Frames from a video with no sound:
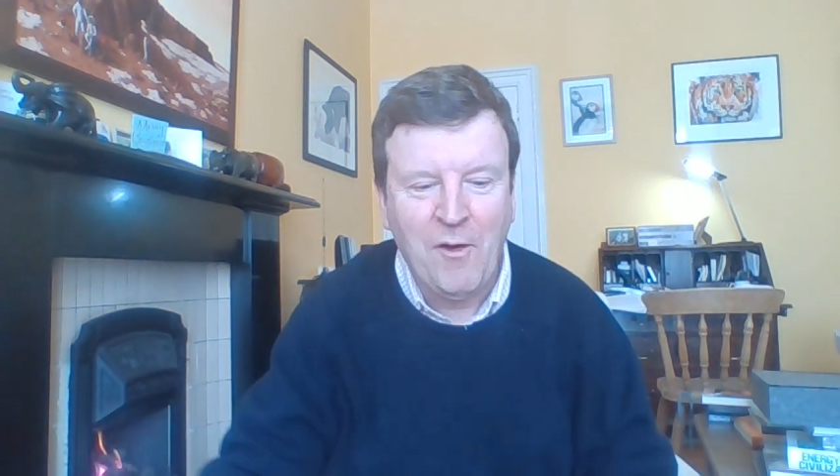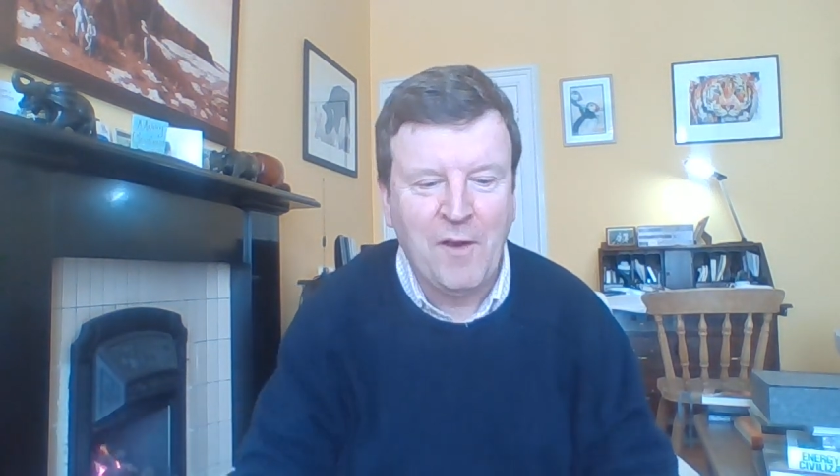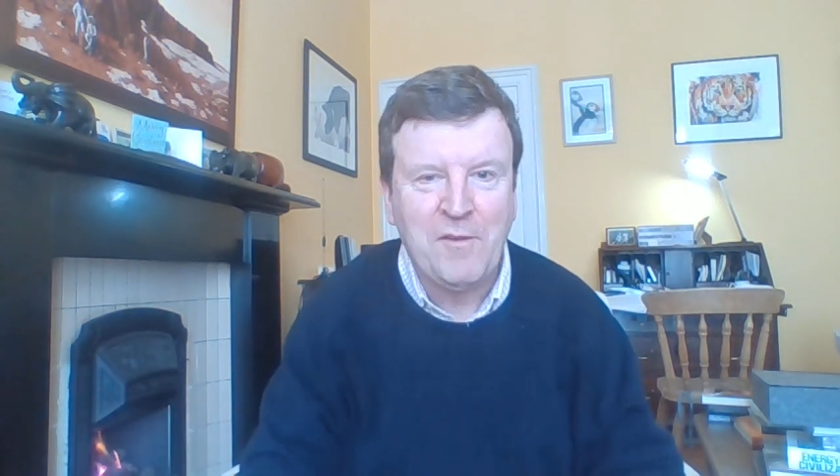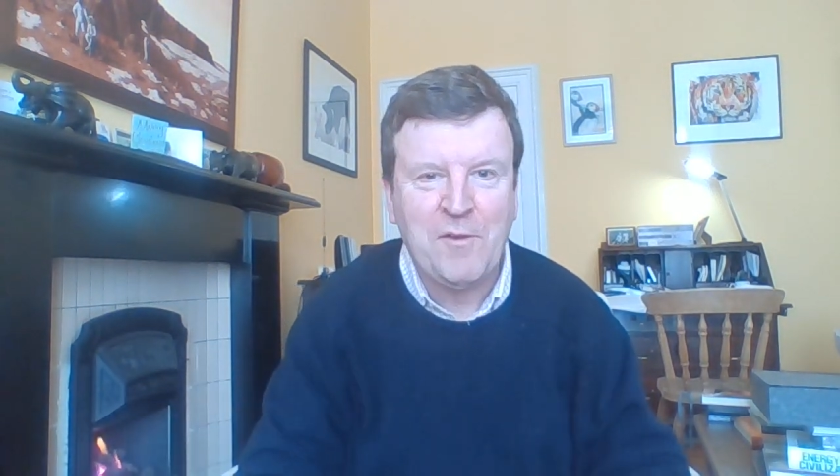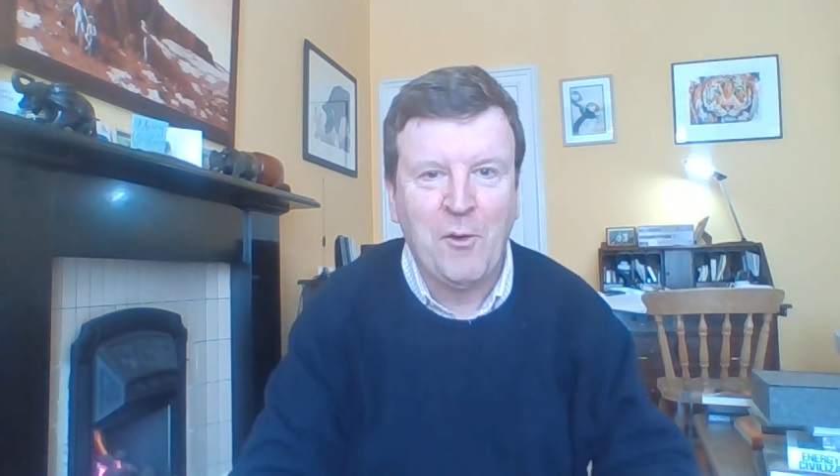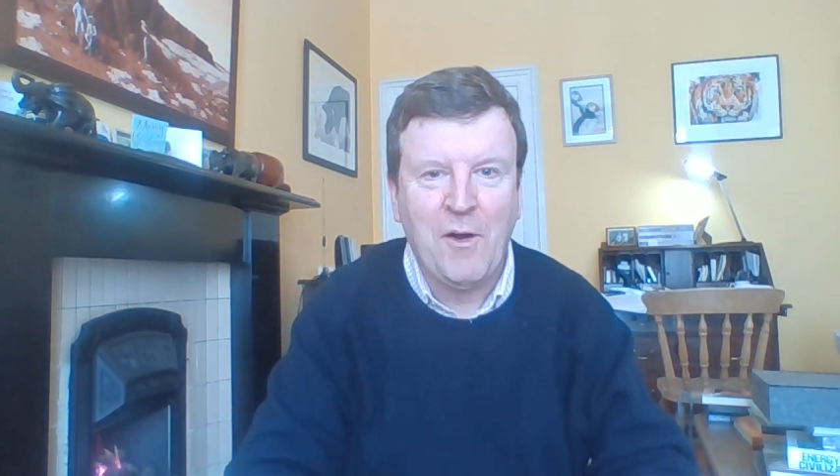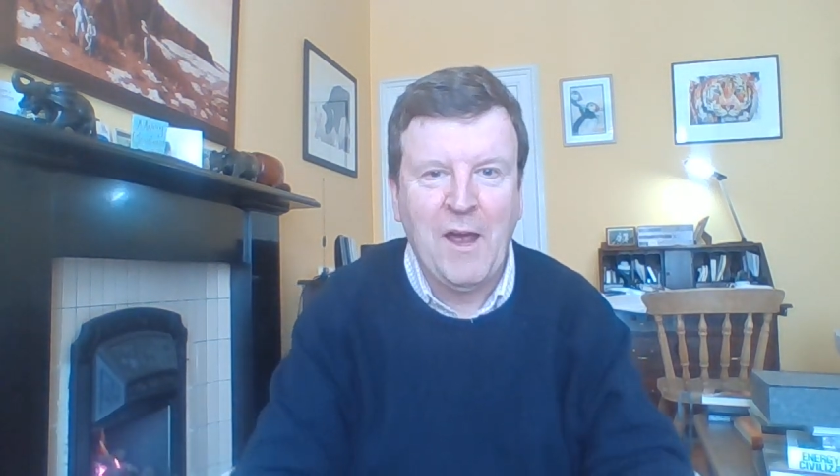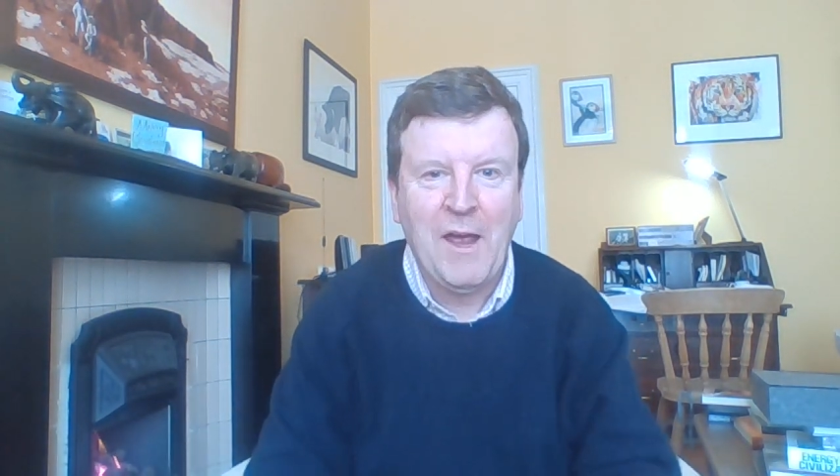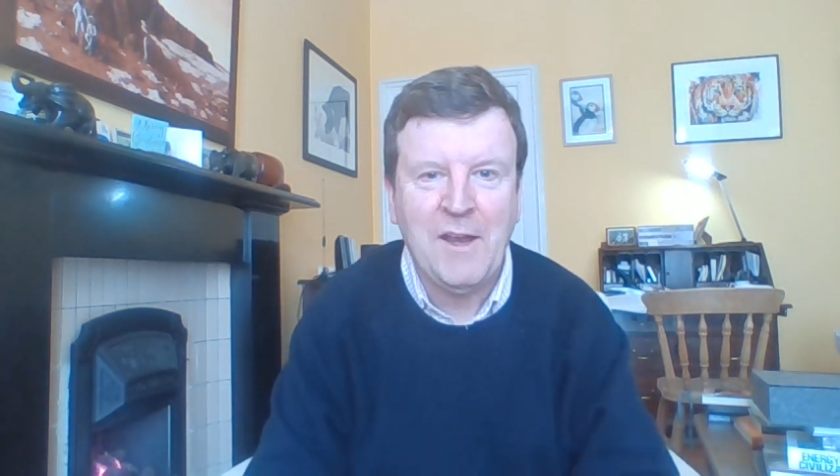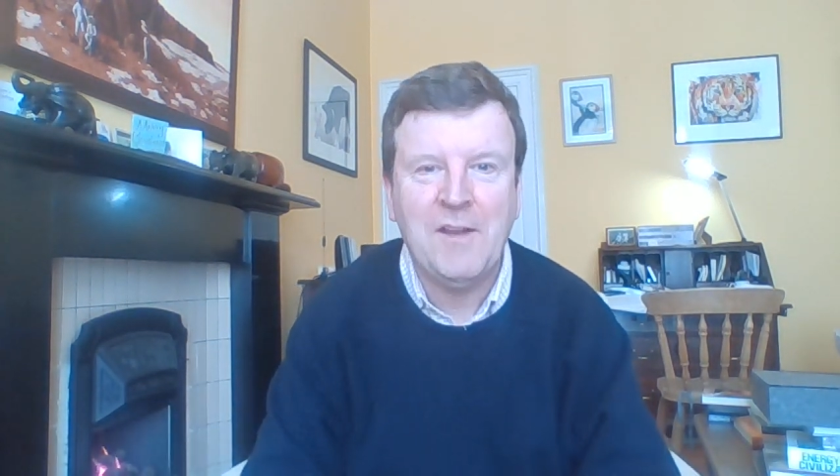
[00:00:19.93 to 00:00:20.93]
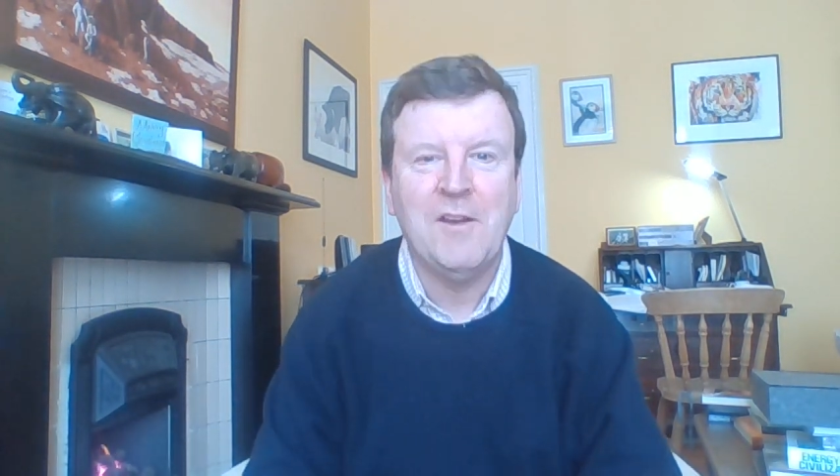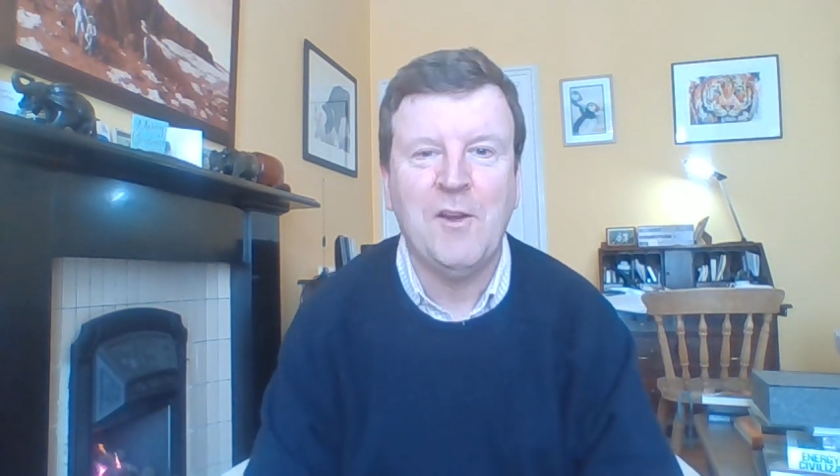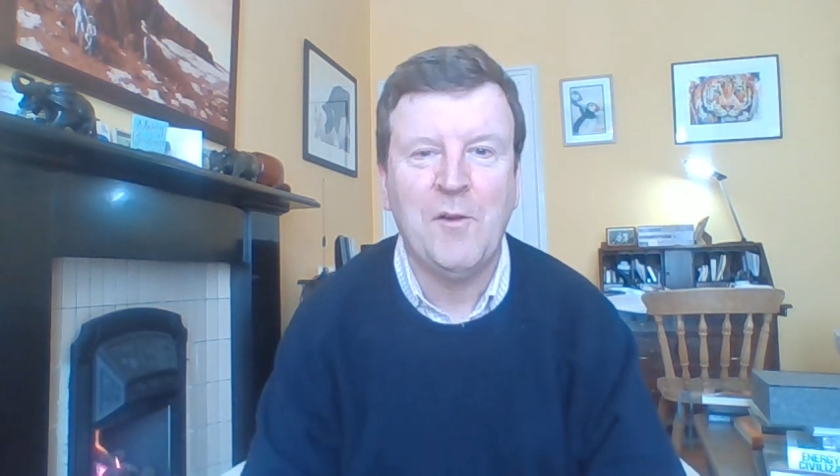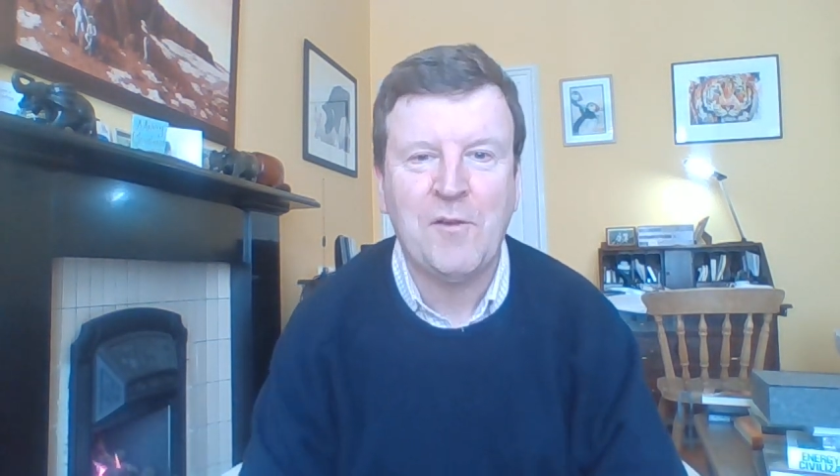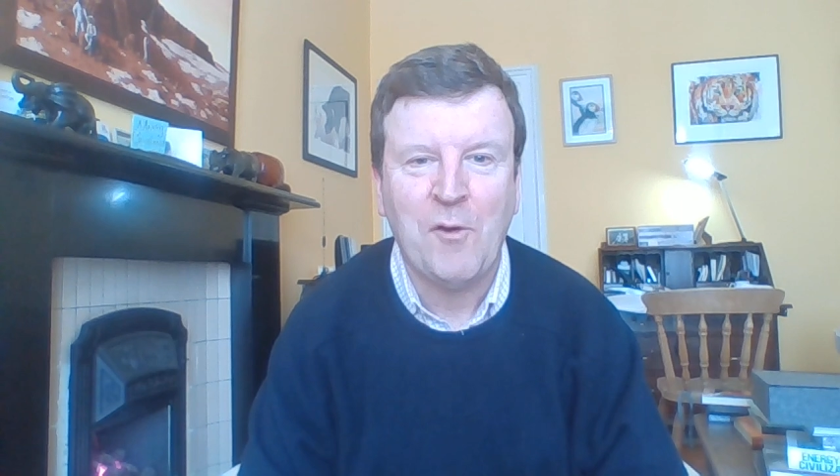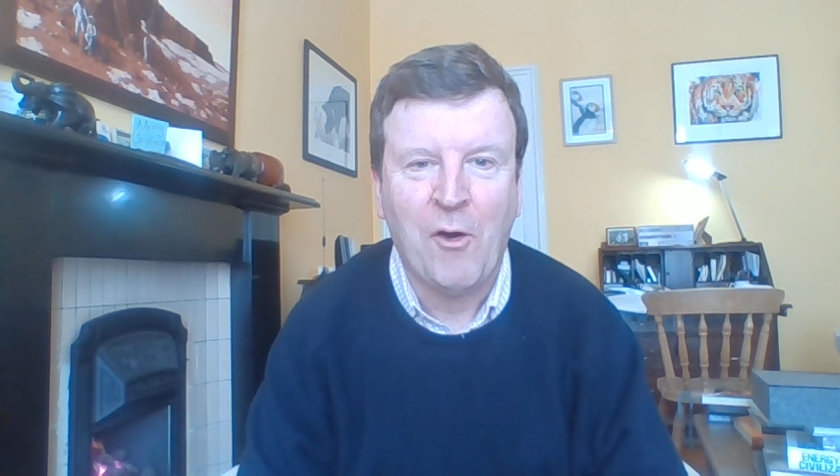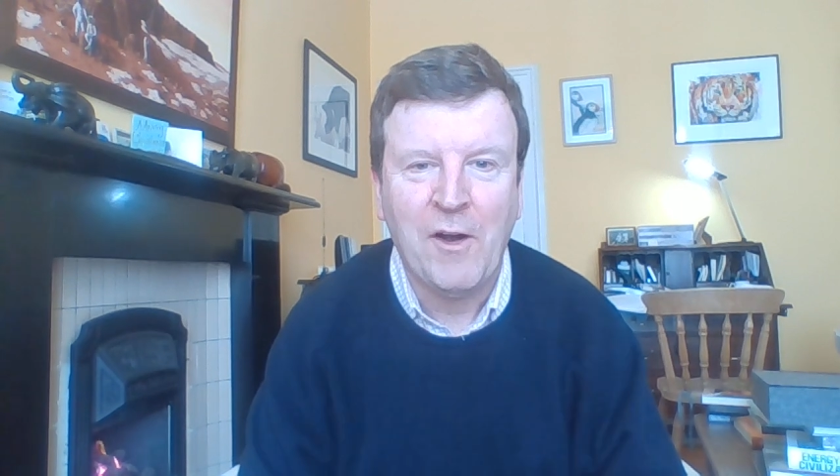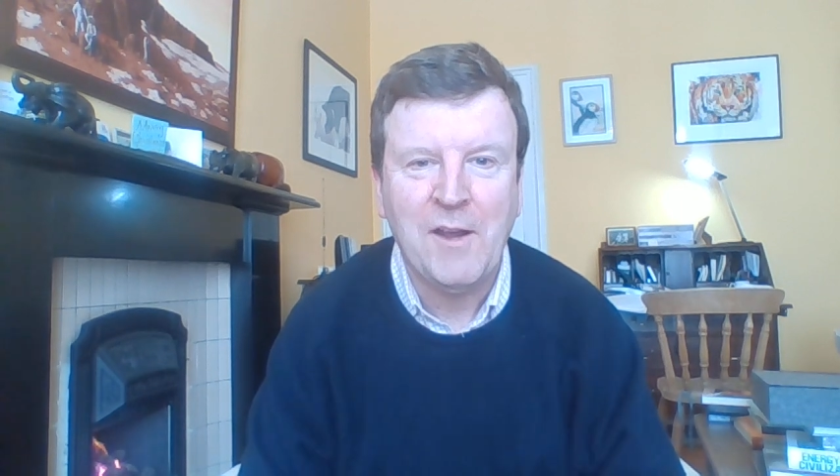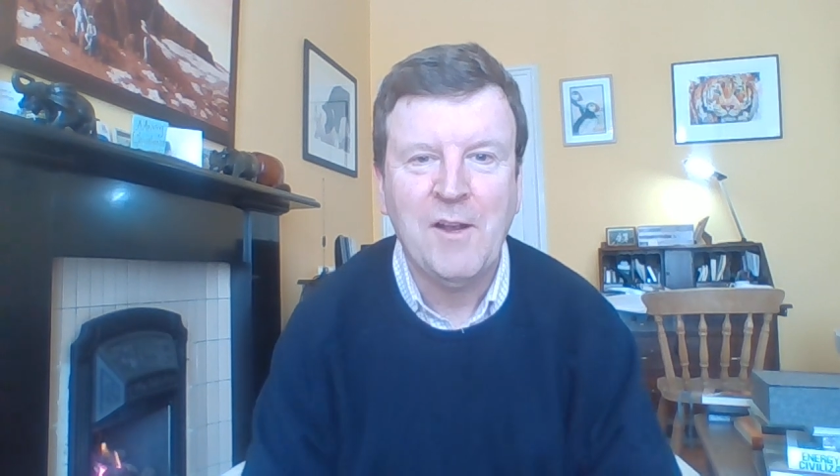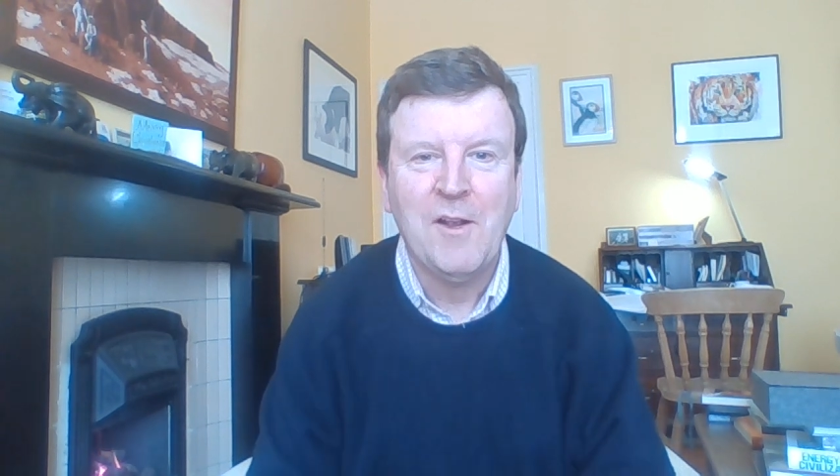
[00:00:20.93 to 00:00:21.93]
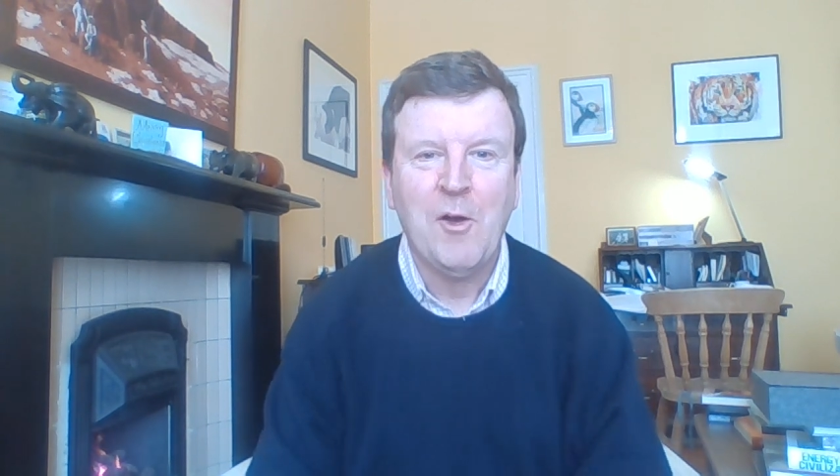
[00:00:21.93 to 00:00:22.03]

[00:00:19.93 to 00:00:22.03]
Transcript: I saw a news story